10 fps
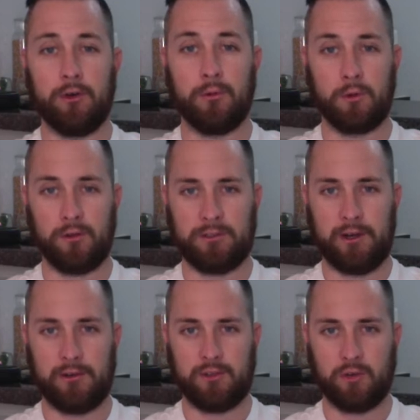homegrown
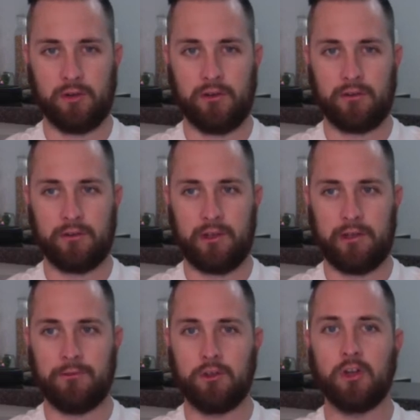territories.
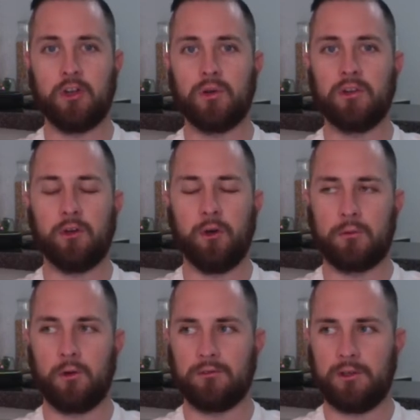And if you don't know what the
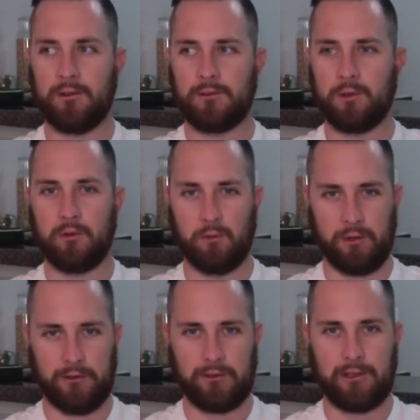homegrown territory
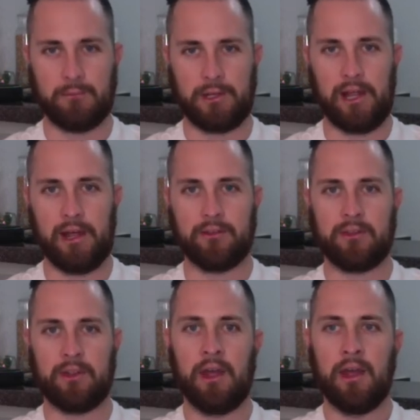rule is in MLS,
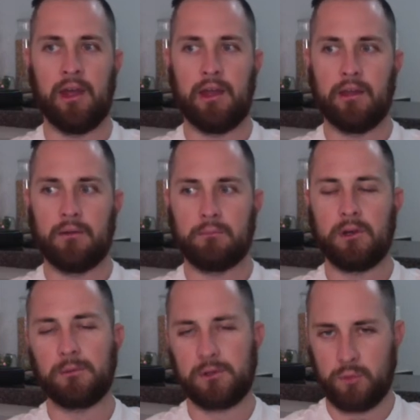
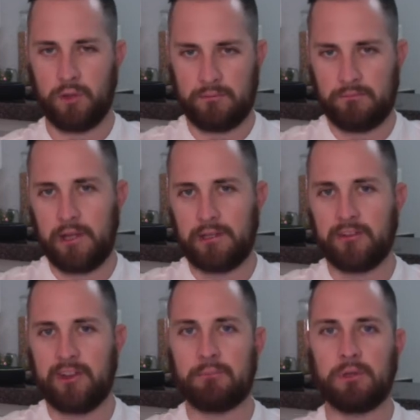pretty much what an
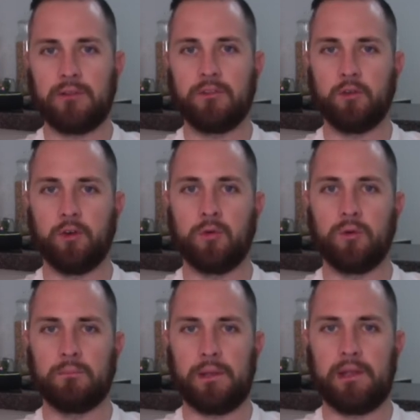example of the rule
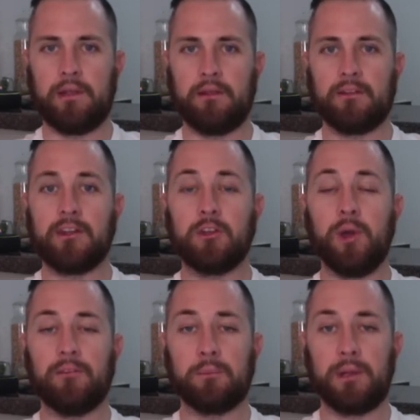would be, say you
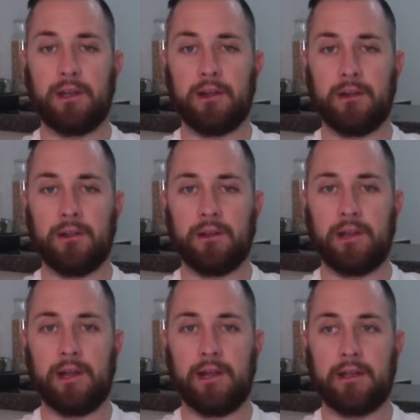have a player
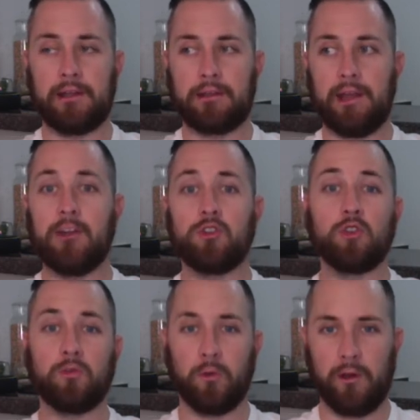like
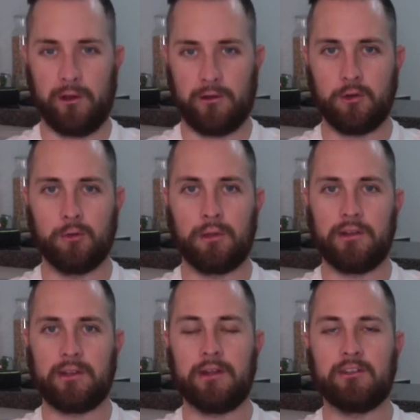Jesus Ferreira, who
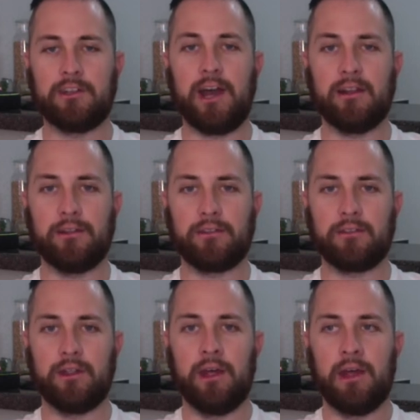plays at FC
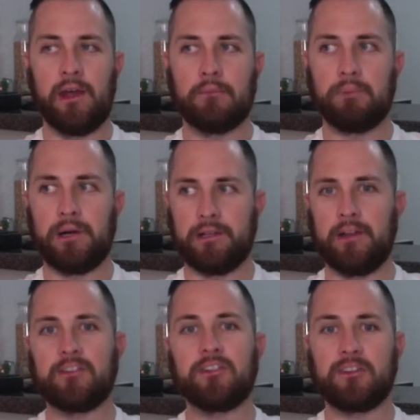Dallas. But
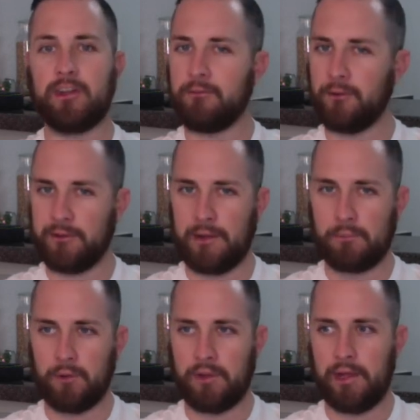let's just say, for
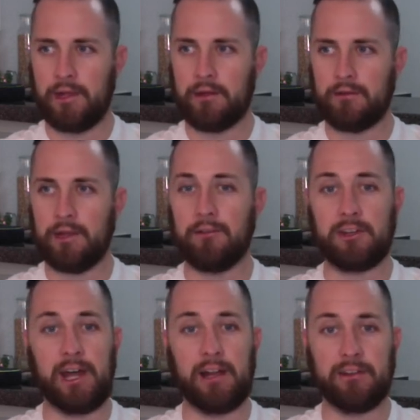example, that
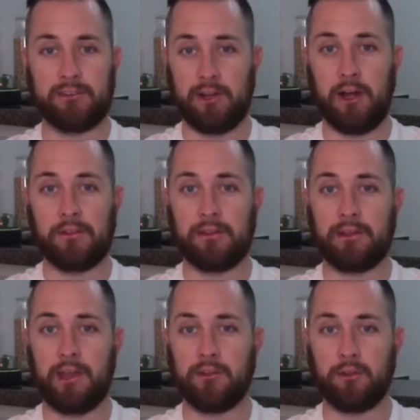FC Dallas did not think
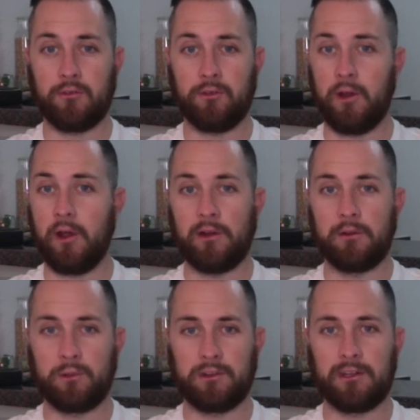Jesus Ferreira
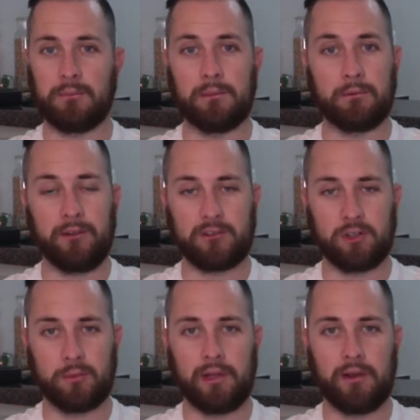was going to be a
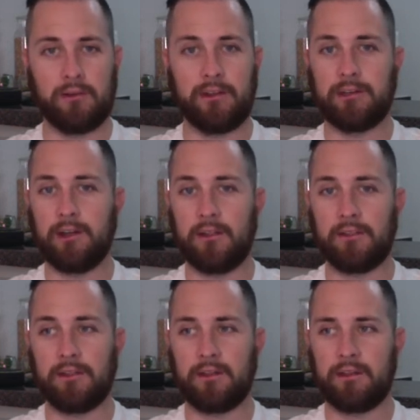professional player. They did not
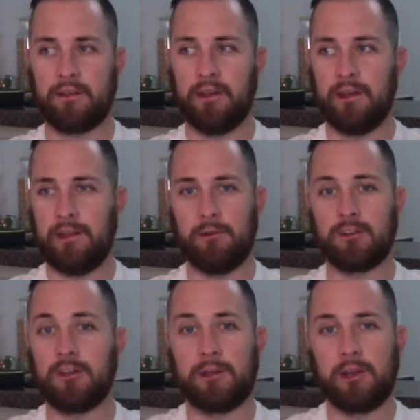think he was
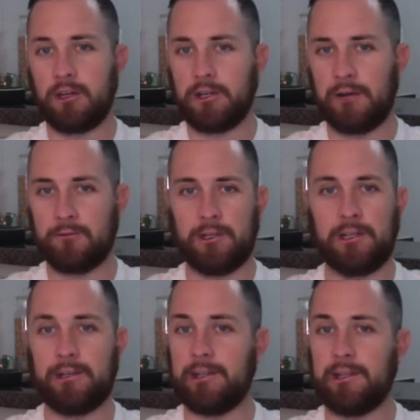going to be good enough, or
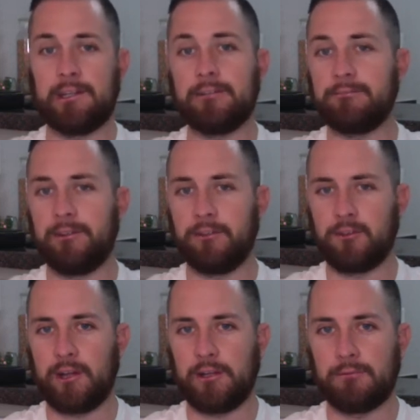he didn't fit their
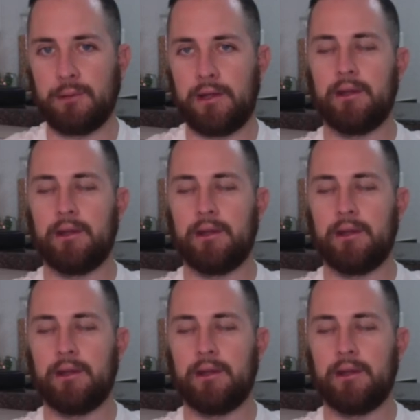style of play.